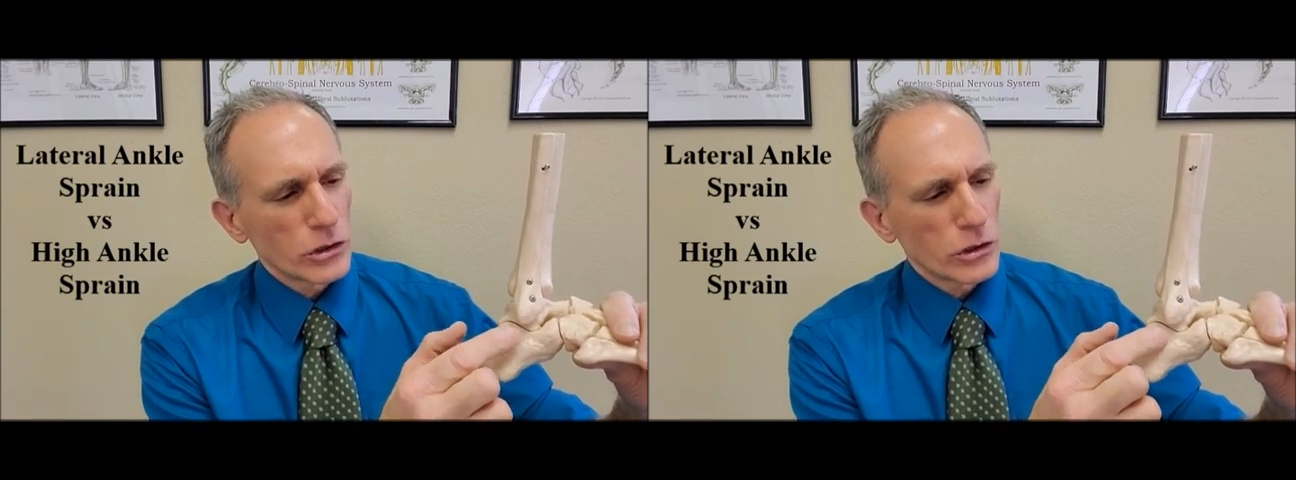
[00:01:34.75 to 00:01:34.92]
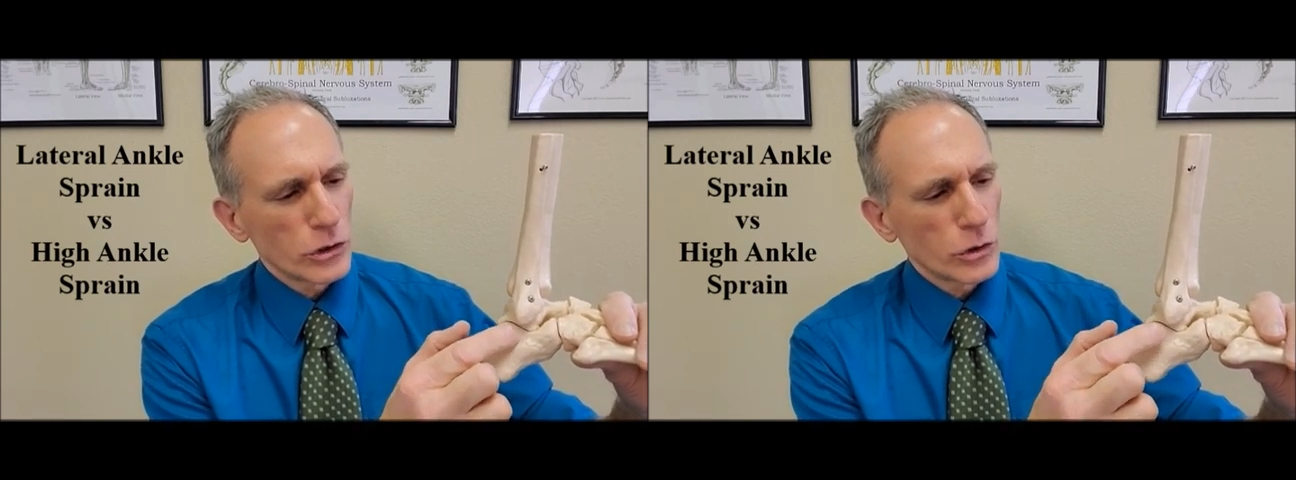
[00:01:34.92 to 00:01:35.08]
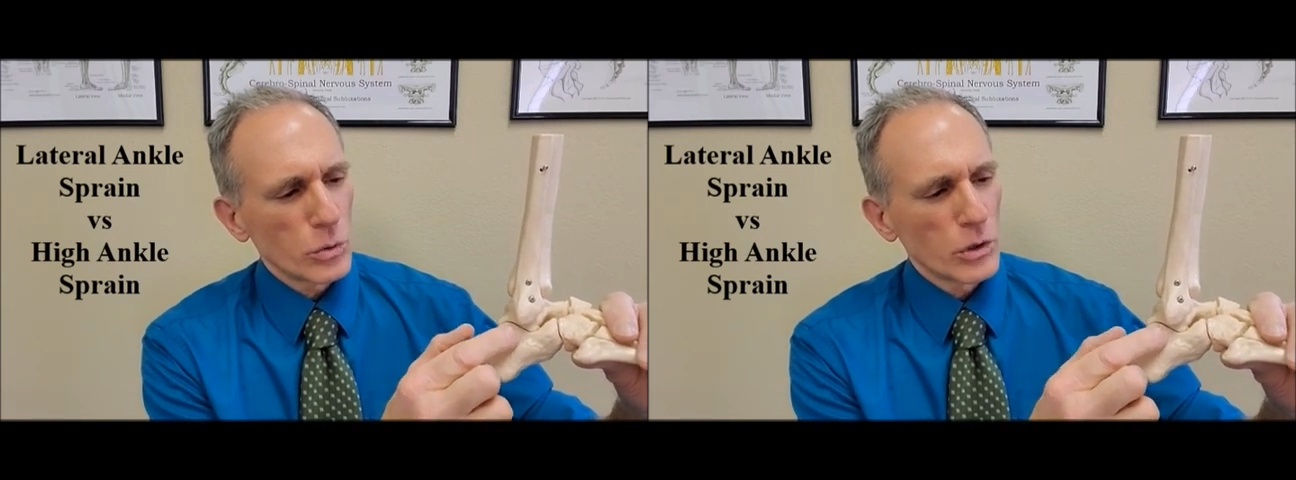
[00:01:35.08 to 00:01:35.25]

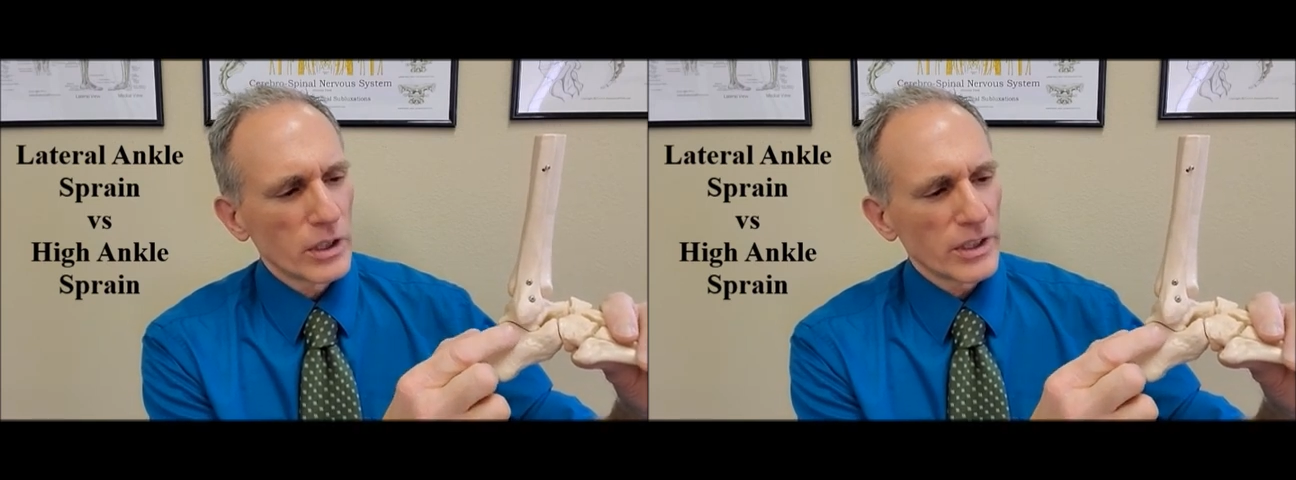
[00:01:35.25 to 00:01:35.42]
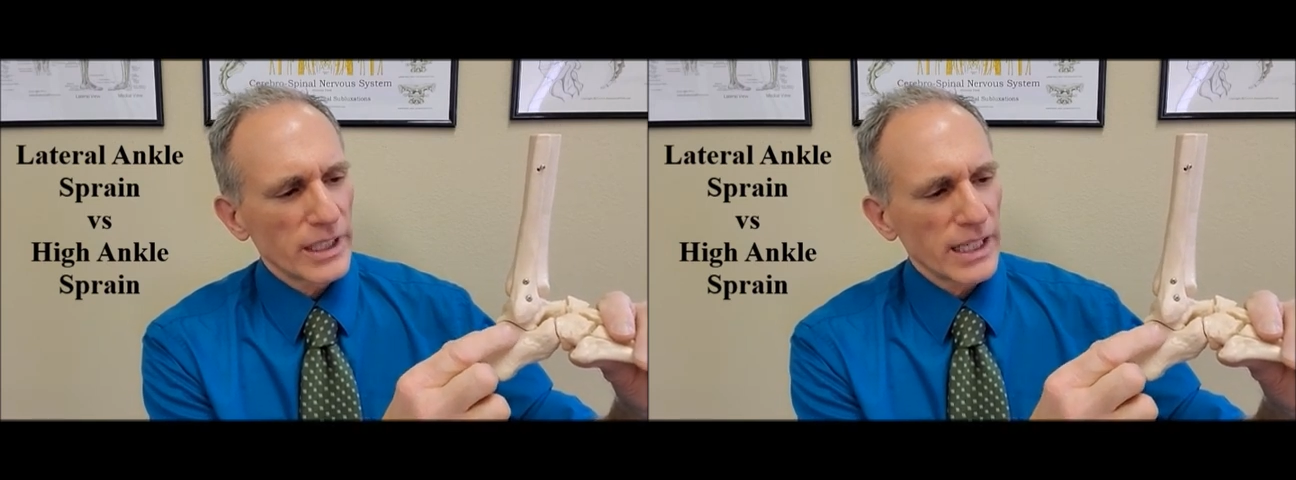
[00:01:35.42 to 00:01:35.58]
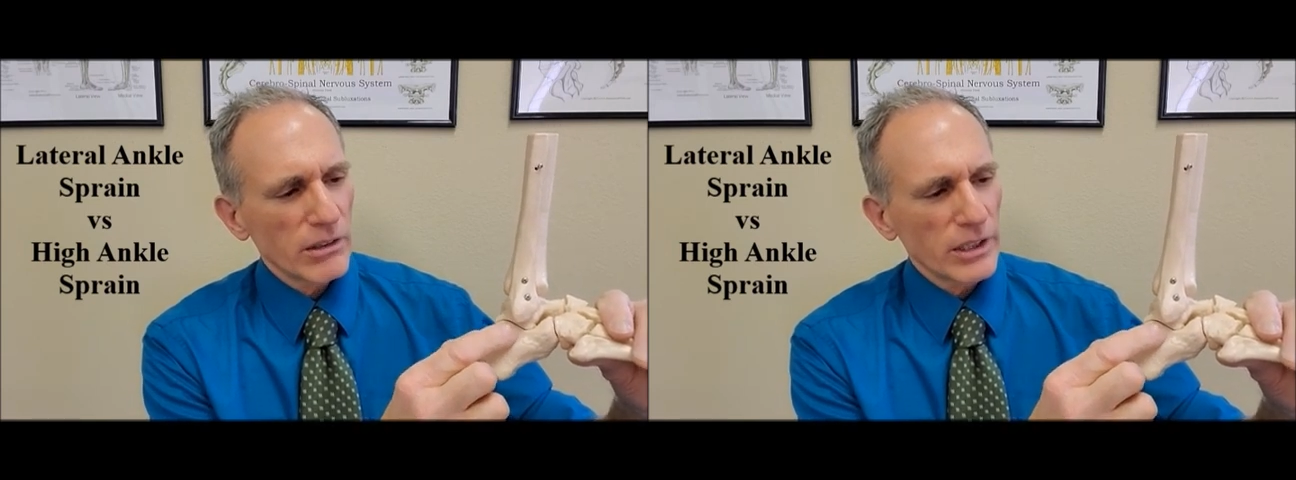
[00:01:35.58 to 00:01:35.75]
to
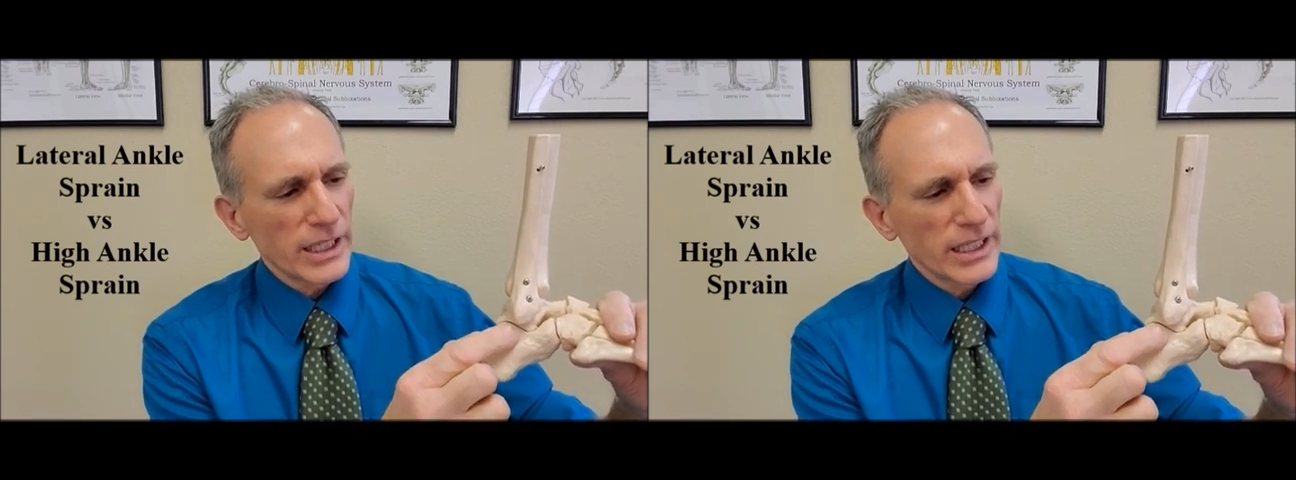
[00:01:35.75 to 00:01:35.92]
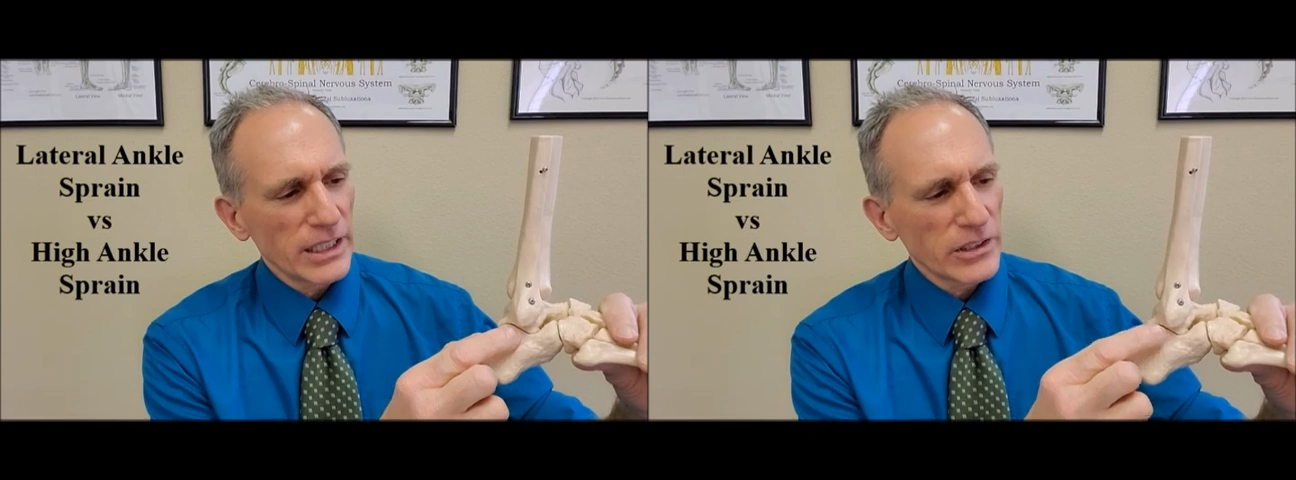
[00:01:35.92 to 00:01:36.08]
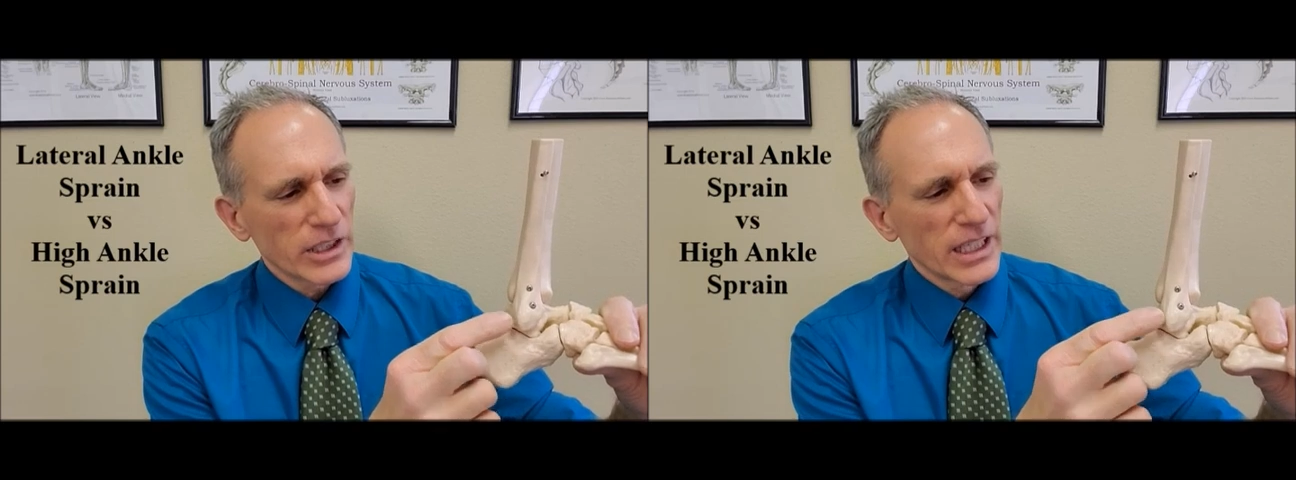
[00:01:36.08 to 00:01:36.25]
the
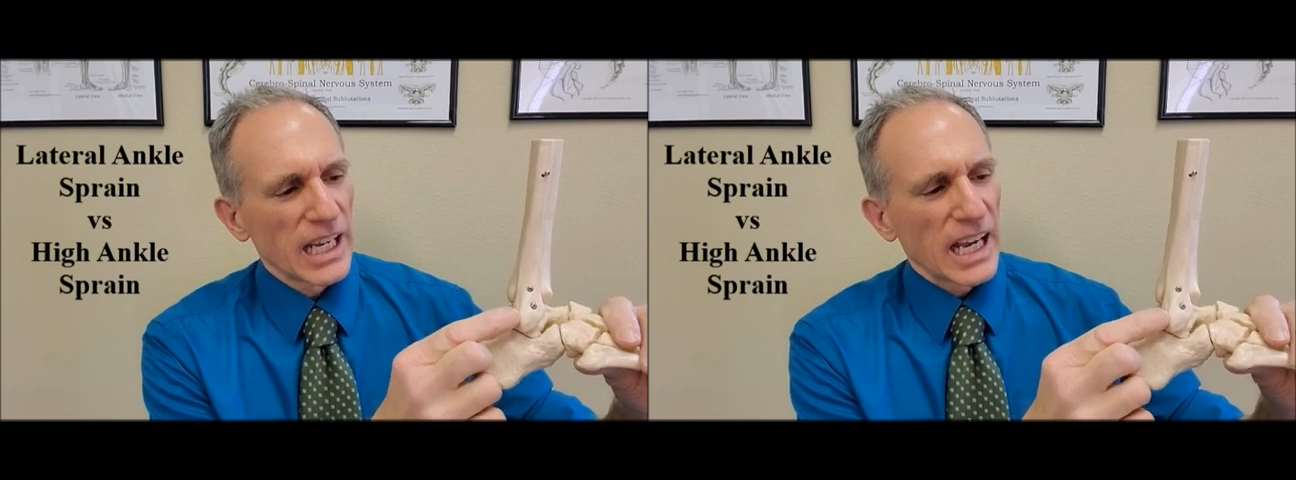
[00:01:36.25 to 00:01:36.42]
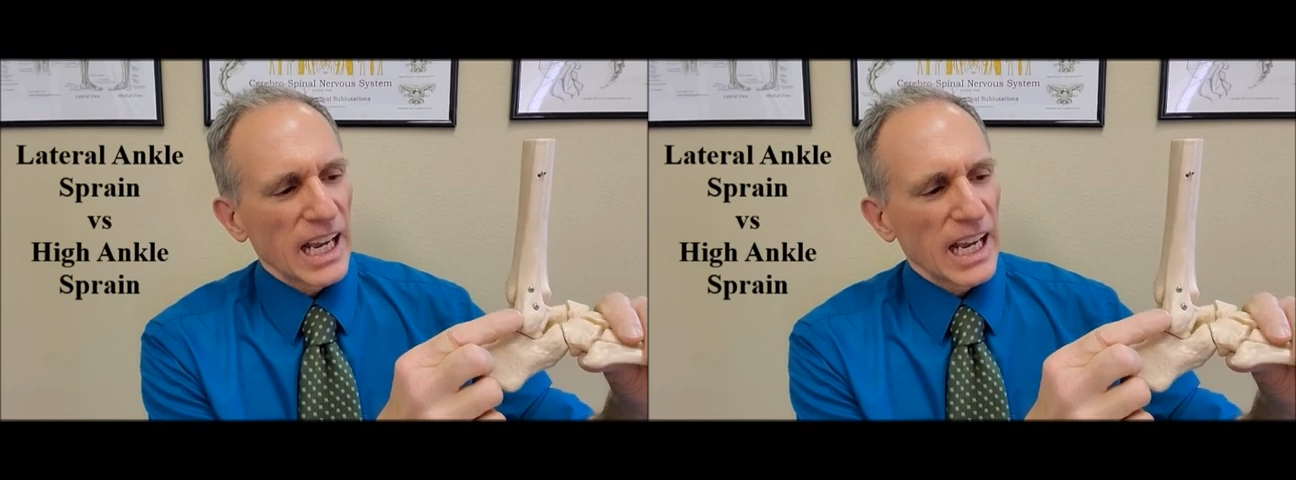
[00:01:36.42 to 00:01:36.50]
calcaneus.